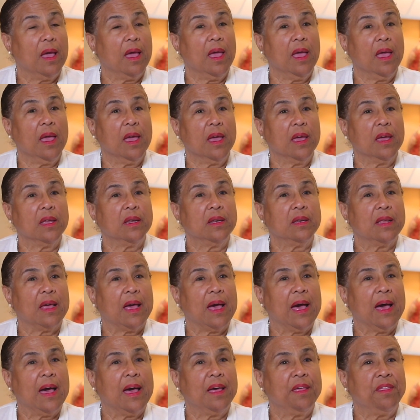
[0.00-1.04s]
And
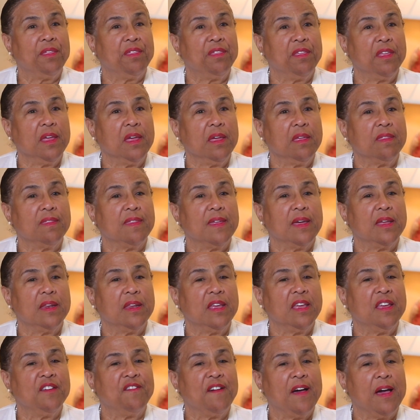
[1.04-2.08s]
I think that
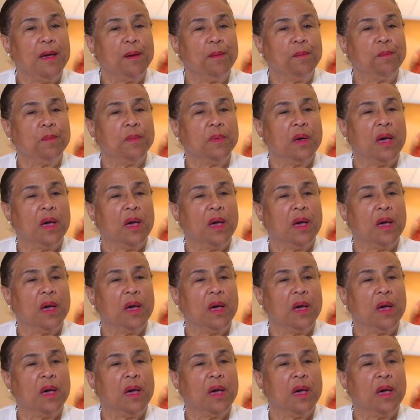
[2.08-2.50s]
if I'm